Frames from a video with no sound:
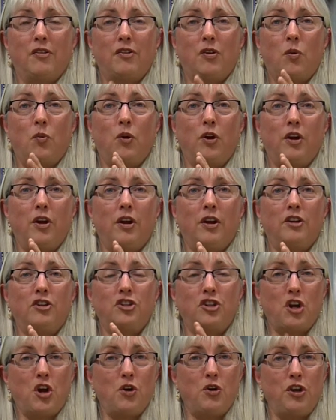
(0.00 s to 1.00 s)
So we're going to
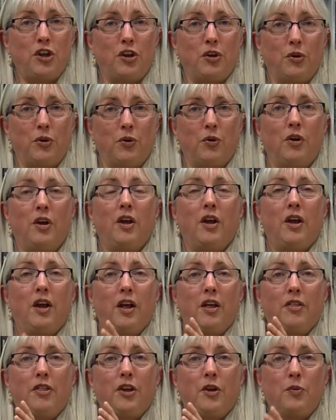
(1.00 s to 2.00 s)
show you
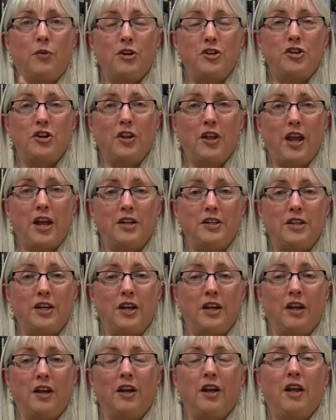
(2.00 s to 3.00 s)
the original
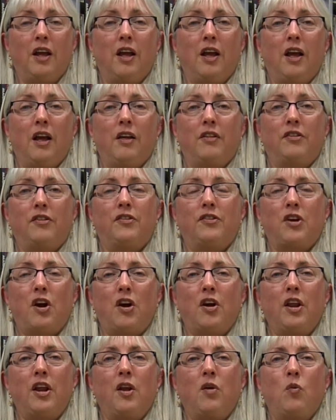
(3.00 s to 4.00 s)
ending,
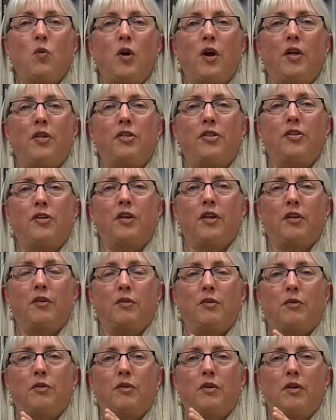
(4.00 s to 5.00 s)
starting with
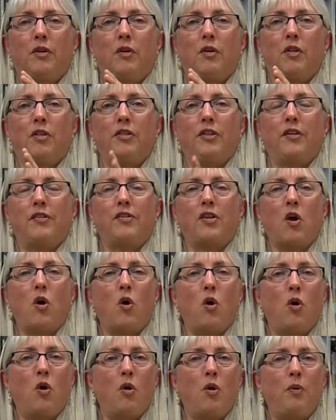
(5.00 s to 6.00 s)
this
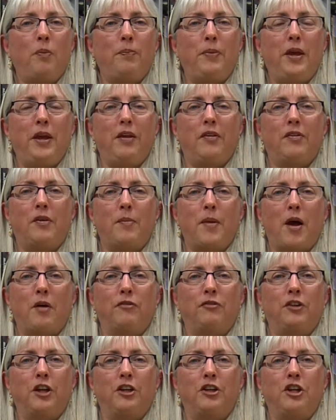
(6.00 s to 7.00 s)
whole piece about
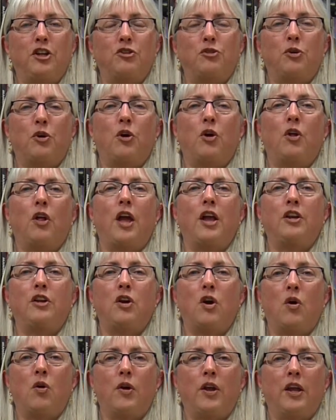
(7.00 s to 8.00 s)
flood control and
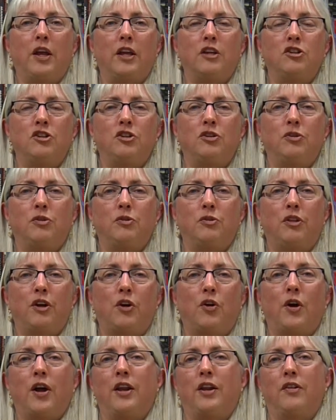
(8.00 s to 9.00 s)
going into the
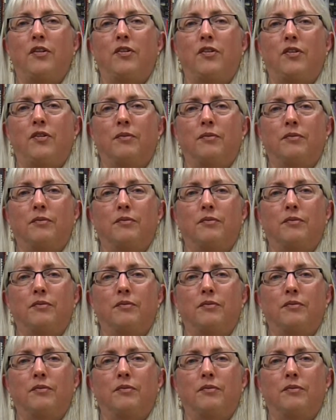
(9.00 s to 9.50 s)
credits.